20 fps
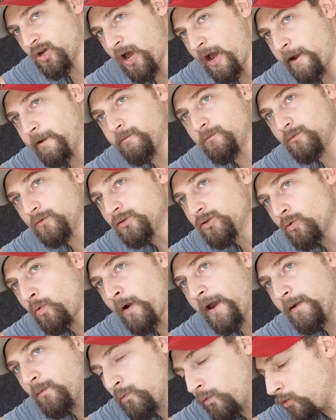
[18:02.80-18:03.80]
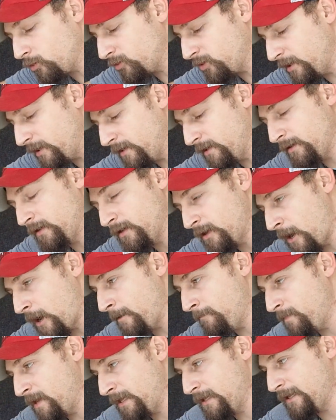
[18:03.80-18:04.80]
not quite worth it and
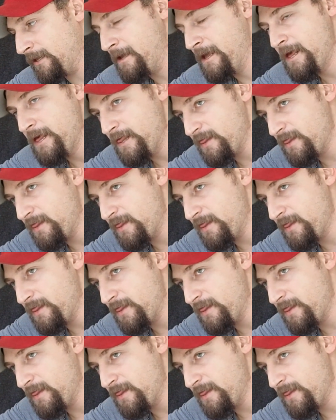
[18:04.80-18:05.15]
not making